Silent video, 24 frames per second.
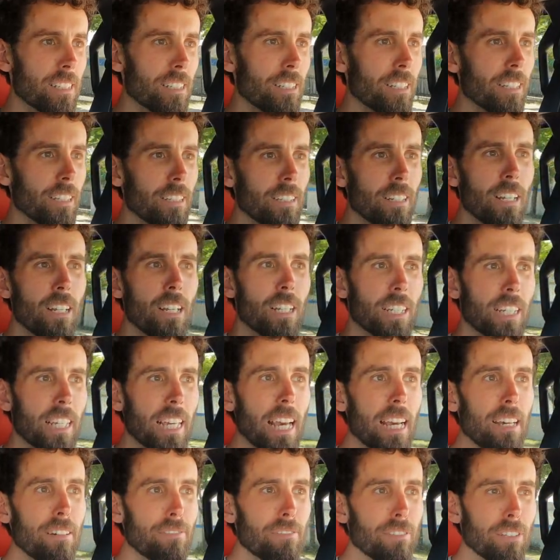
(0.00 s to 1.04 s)
is a
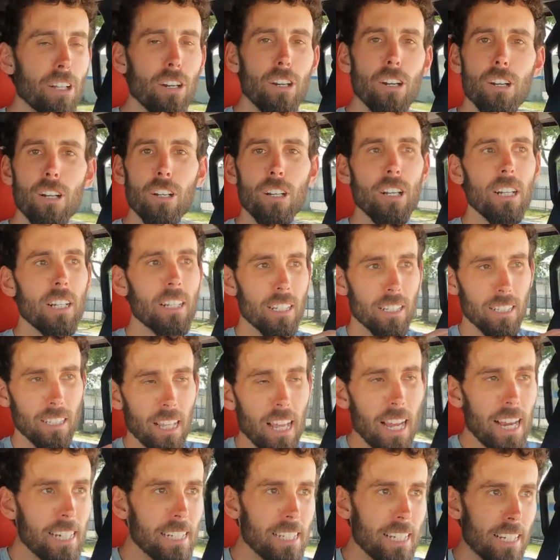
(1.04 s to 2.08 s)
Kevlar
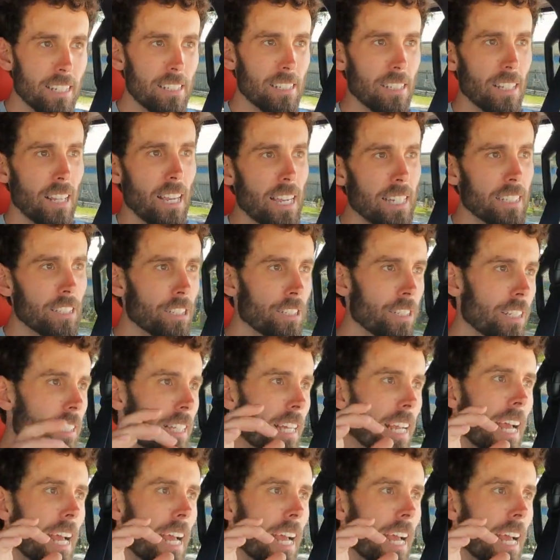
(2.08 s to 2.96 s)
Line-X liner that